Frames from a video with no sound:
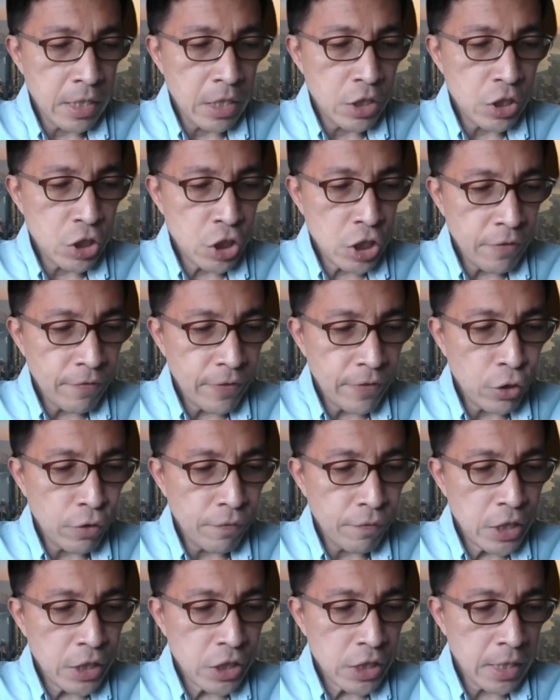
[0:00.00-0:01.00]
chief
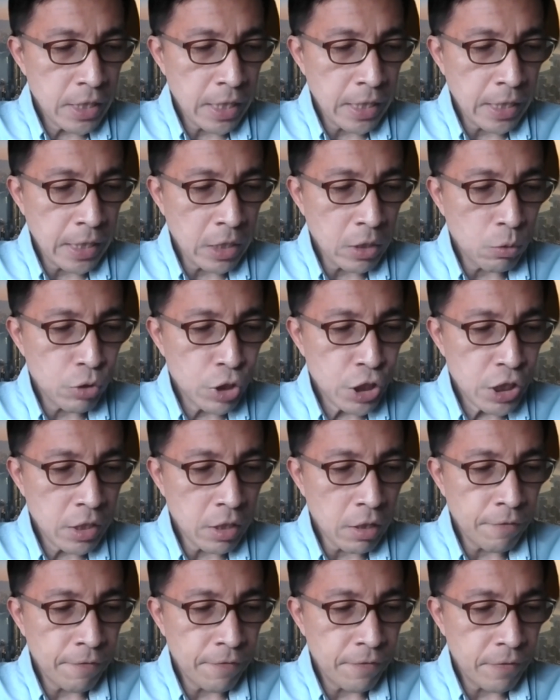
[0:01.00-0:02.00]
innovation and inclusion
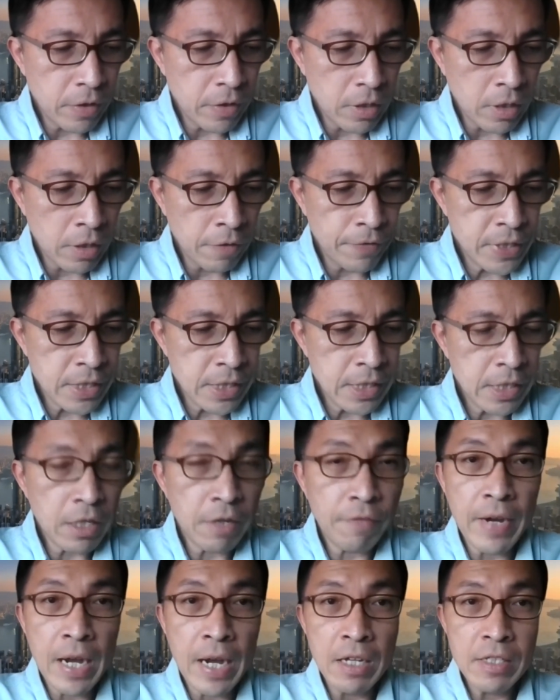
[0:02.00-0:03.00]
officer
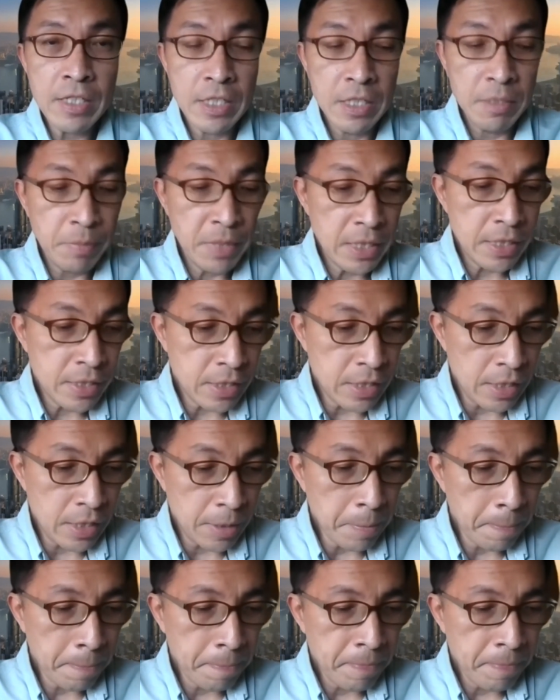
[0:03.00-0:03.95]
of RCBC.